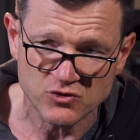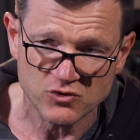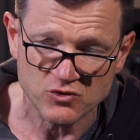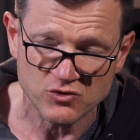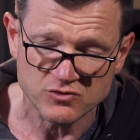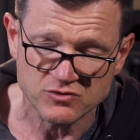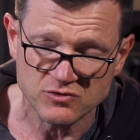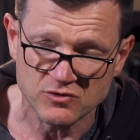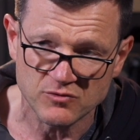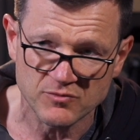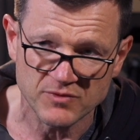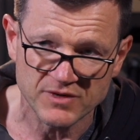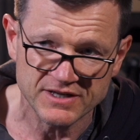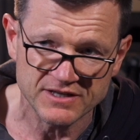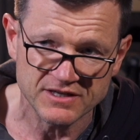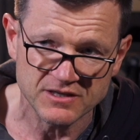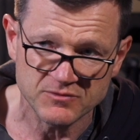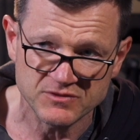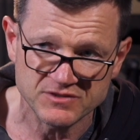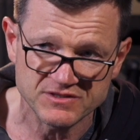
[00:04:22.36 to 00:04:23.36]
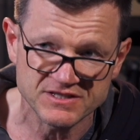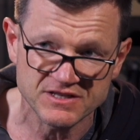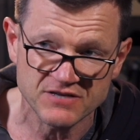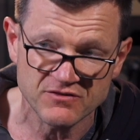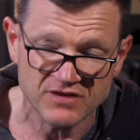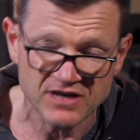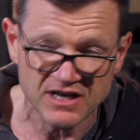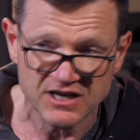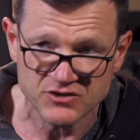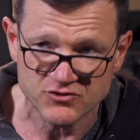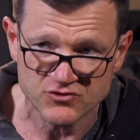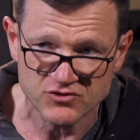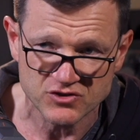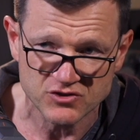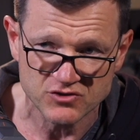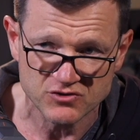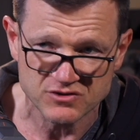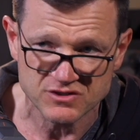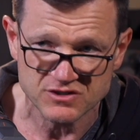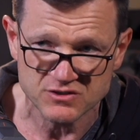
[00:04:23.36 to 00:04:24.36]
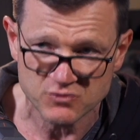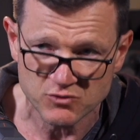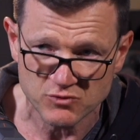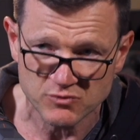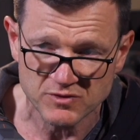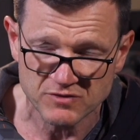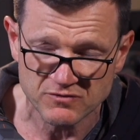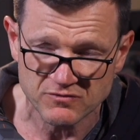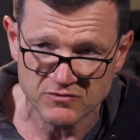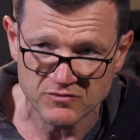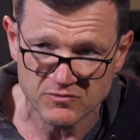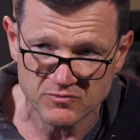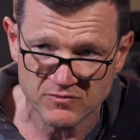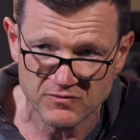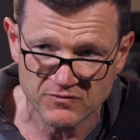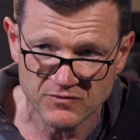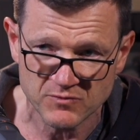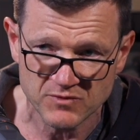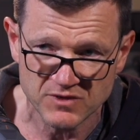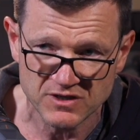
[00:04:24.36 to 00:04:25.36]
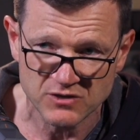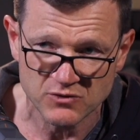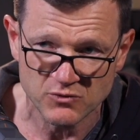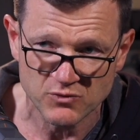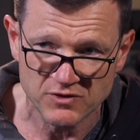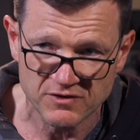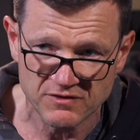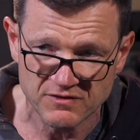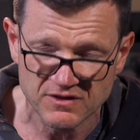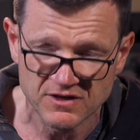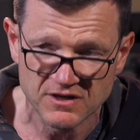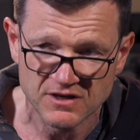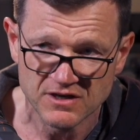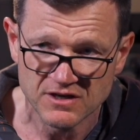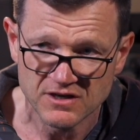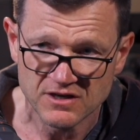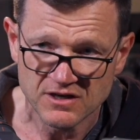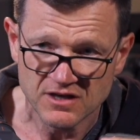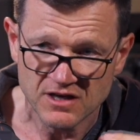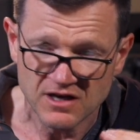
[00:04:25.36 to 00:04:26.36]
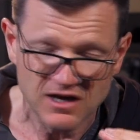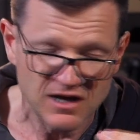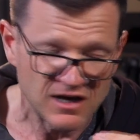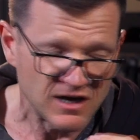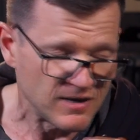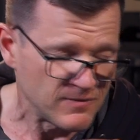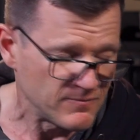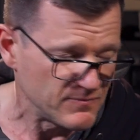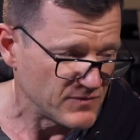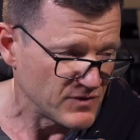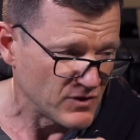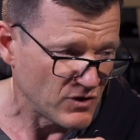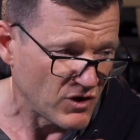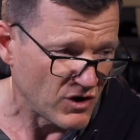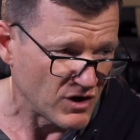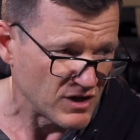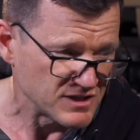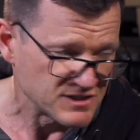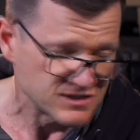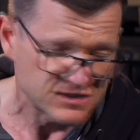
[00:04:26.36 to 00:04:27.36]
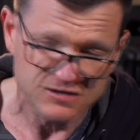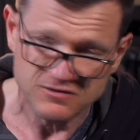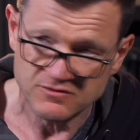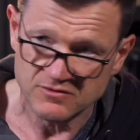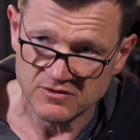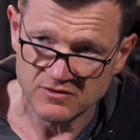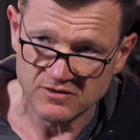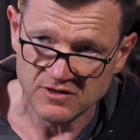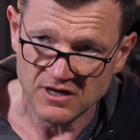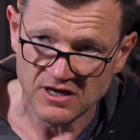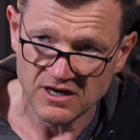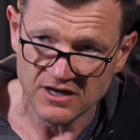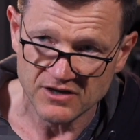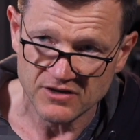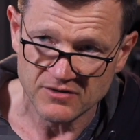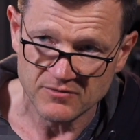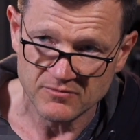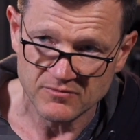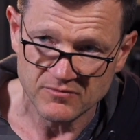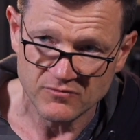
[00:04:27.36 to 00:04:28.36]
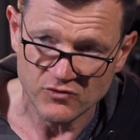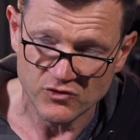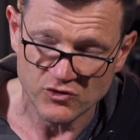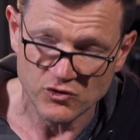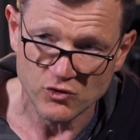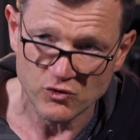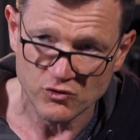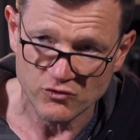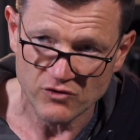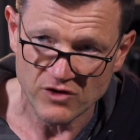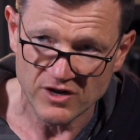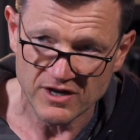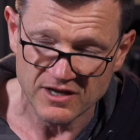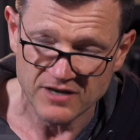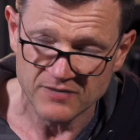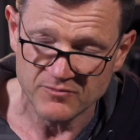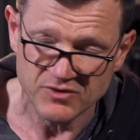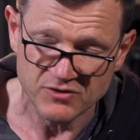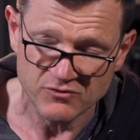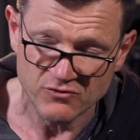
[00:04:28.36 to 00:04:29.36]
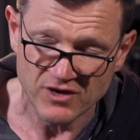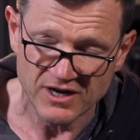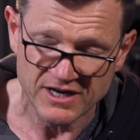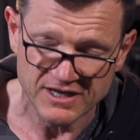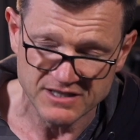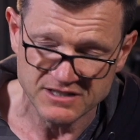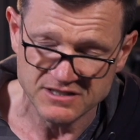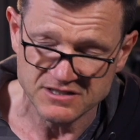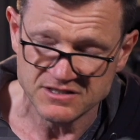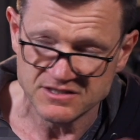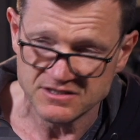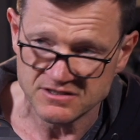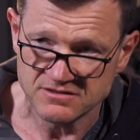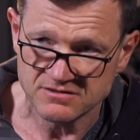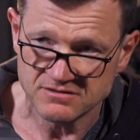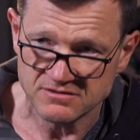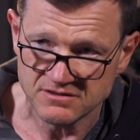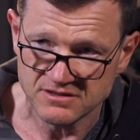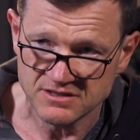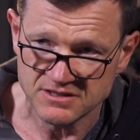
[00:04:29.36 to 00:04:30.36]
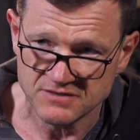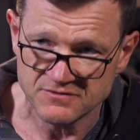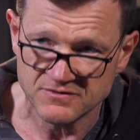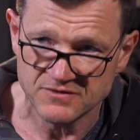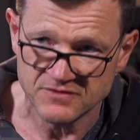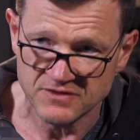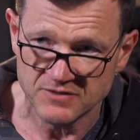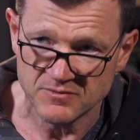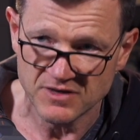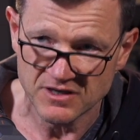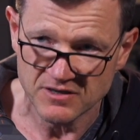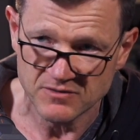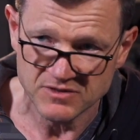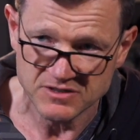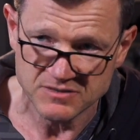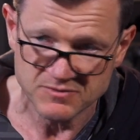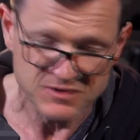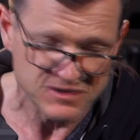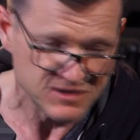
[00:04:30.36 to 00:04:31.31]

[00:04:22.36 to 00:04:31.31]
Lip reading: or PDW-700 users will be familiar with the highest record rate, bit rate is 50 megabits per